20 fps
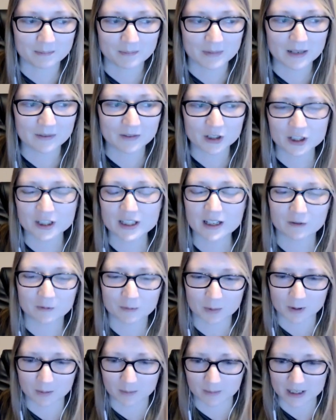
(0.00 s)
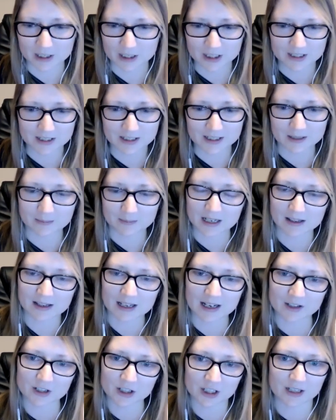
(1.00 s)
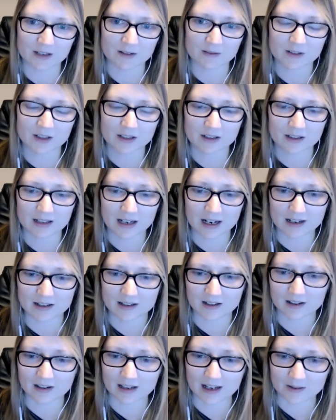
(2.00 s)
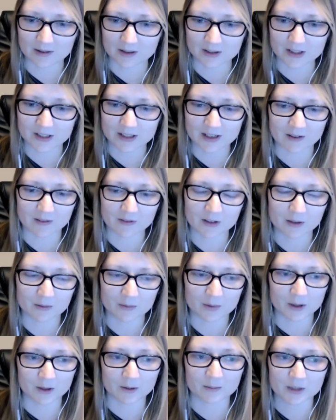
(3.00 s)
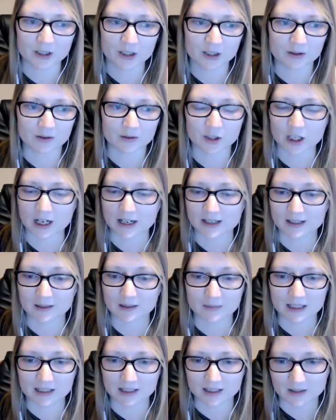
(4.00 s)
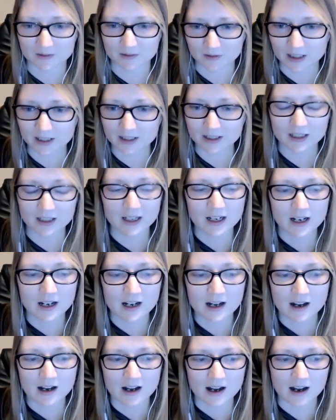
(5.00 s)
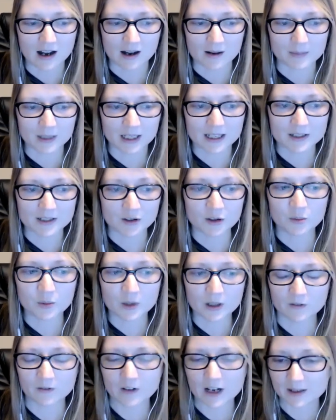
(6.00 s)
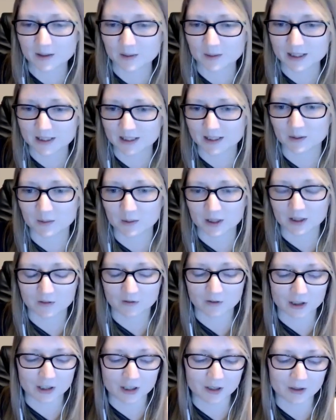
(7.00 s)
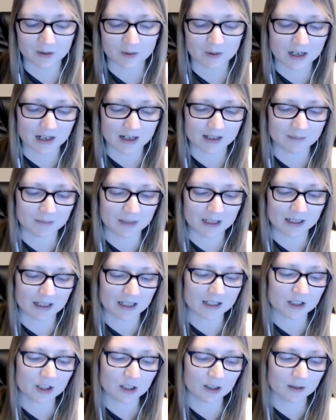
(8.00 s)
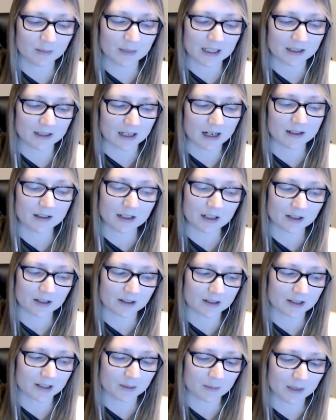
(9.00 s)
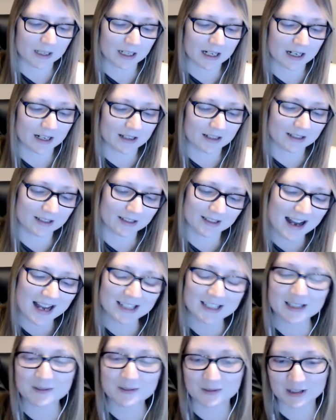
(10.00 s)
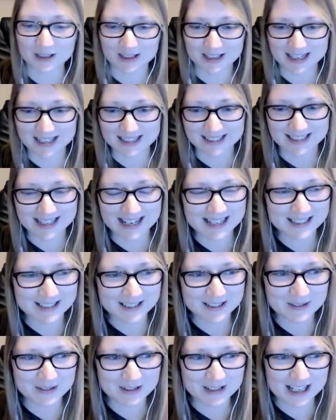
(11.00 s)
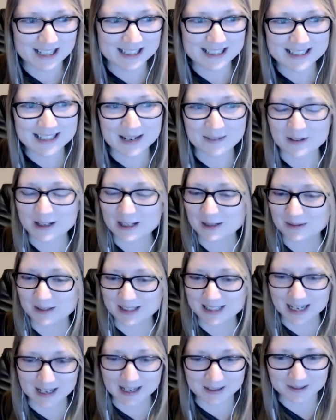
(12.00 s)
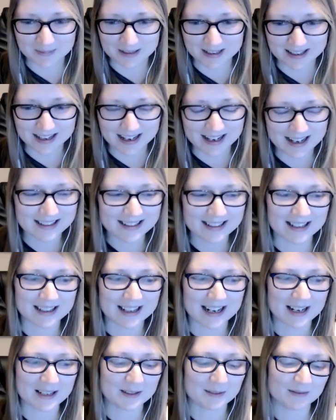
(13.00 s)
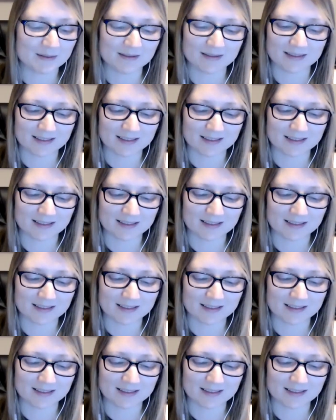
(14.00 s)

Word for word: give yourself permission to make that shift and allow yourself the room to try something different, uh, because you will find what's going to work for you. I mean, it took me ten years because I didn't realize that sooner. I didn't have anyone telling me that. I had